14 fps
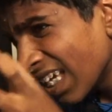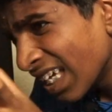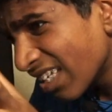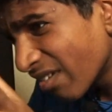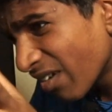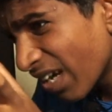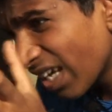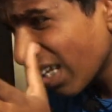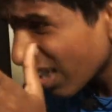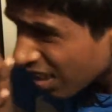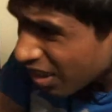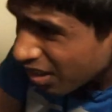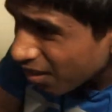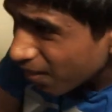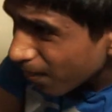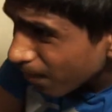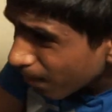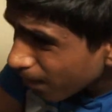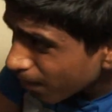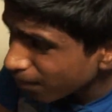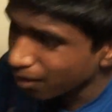it right?
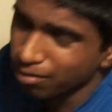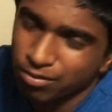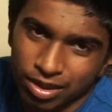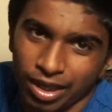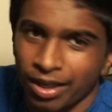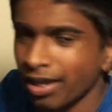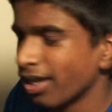No. Okay.